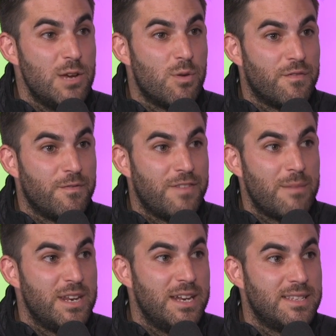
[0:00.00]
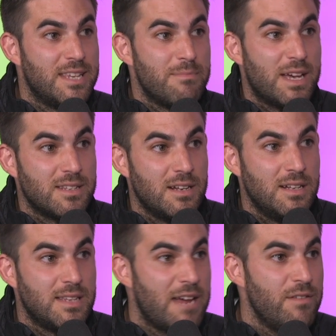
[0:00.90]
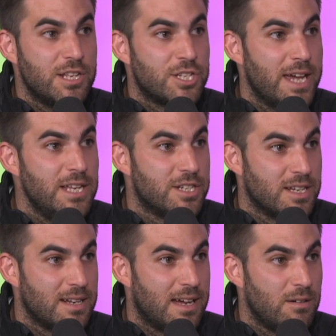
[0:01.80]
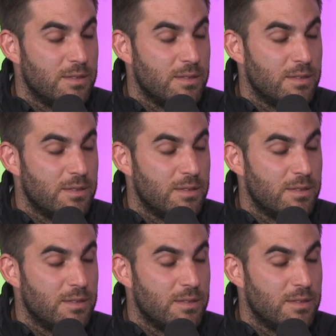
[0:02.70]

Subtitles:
of femininity, masculinity, everything's changing now.